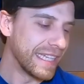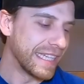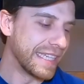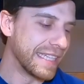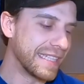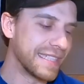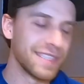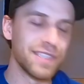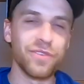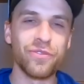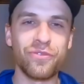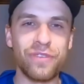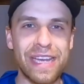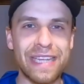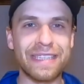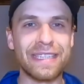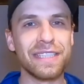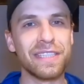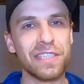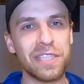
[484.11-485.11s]
is the
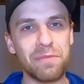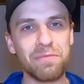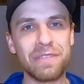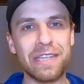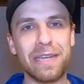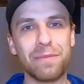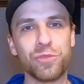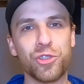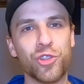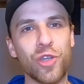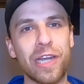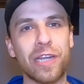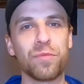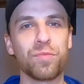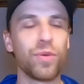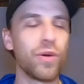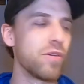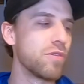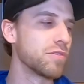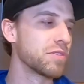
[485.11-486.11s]
fact that sometimes
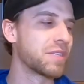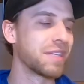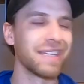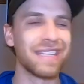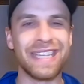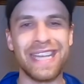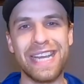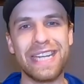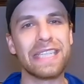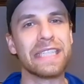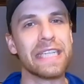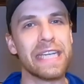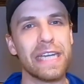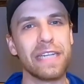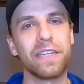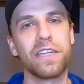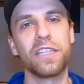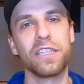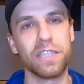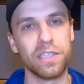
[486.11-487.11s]
trekking poles can
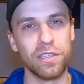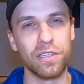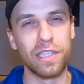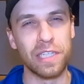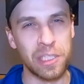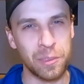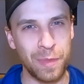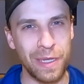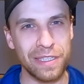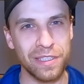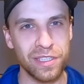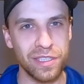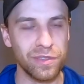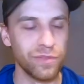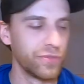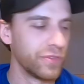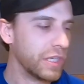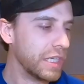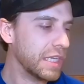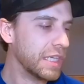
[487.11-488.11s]
get a little
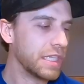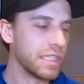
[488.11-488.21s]
expensive.